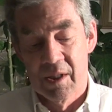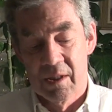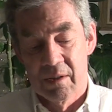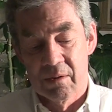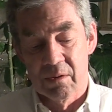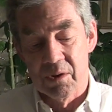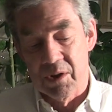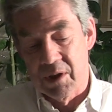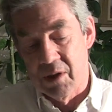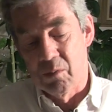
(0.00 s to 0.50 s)

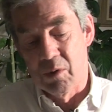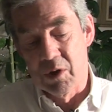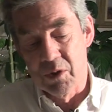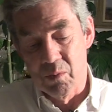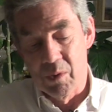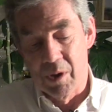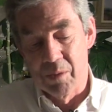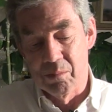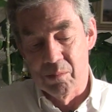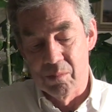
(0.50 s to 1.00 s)
because there was
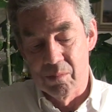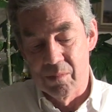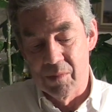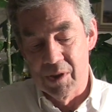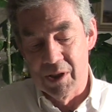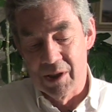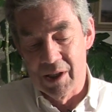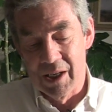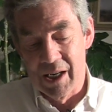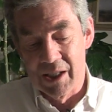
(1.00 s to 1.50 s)
one
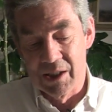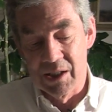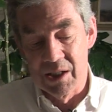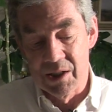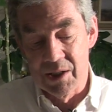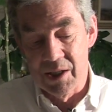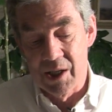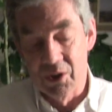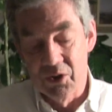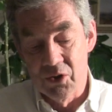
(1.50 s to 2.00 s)
in the 19th
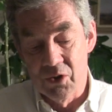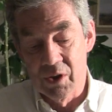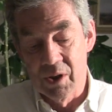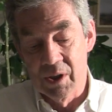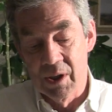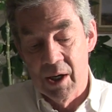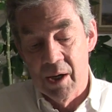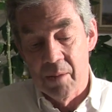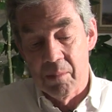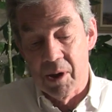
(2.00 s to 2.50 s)
century,
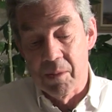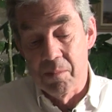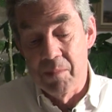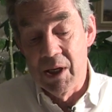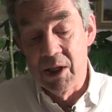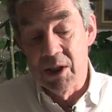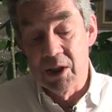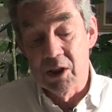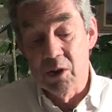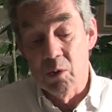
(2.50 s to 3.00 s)
but it
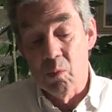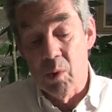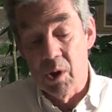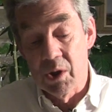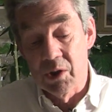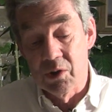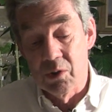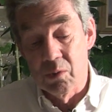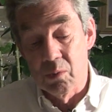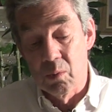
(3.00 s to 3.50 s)
means that you
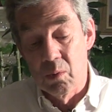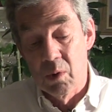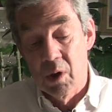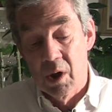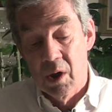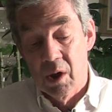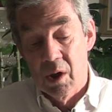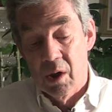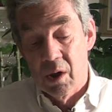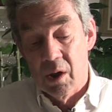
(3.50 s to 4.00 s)
want to
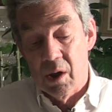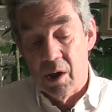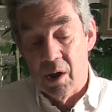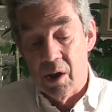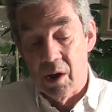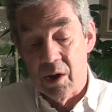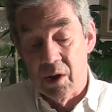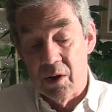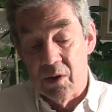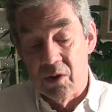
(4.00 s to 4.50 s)

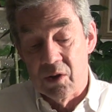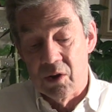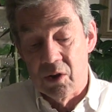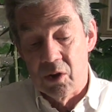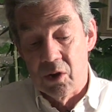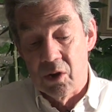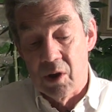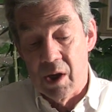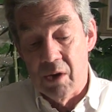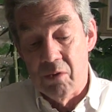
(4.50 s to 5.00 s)

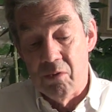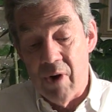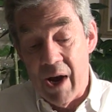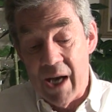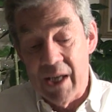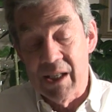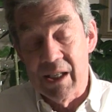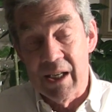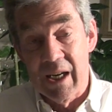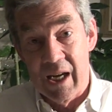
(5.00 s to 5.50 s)

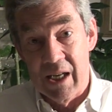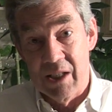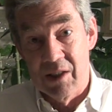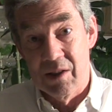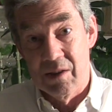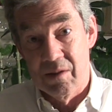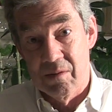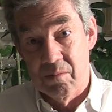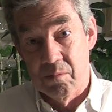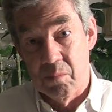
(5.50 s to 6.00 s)

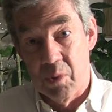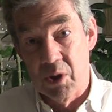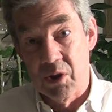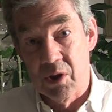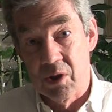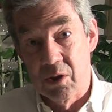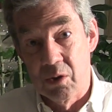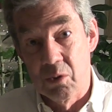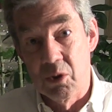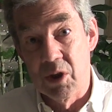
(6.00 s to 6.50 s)
eradicate
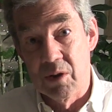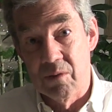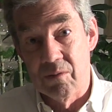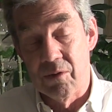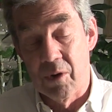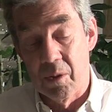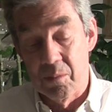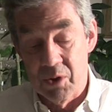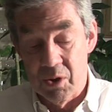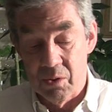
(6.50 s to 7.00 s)
prostitution
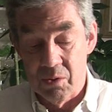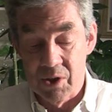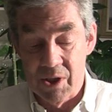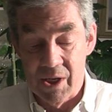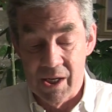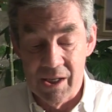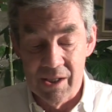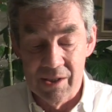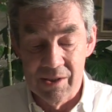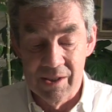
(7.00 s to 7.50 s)
from
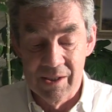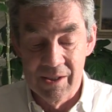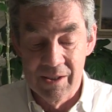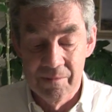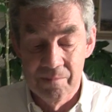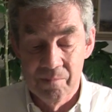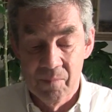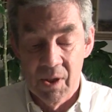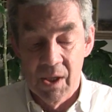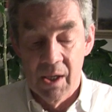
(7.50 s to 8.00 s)
society.
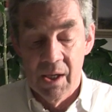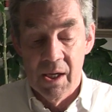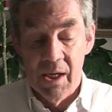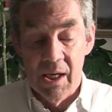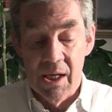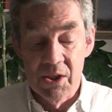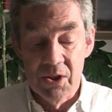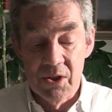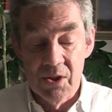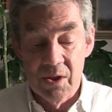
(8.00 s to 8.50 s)

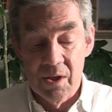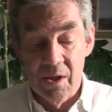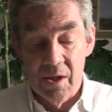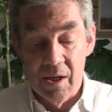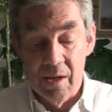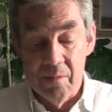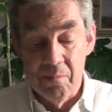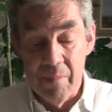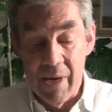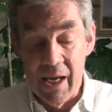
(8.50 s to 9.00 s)
It's
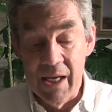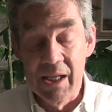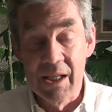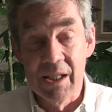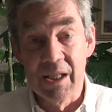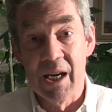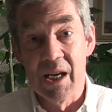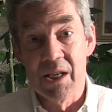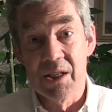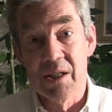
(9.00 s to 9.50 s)
in many
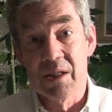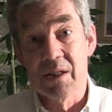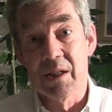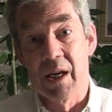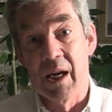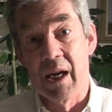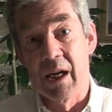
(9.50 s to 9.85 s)
cases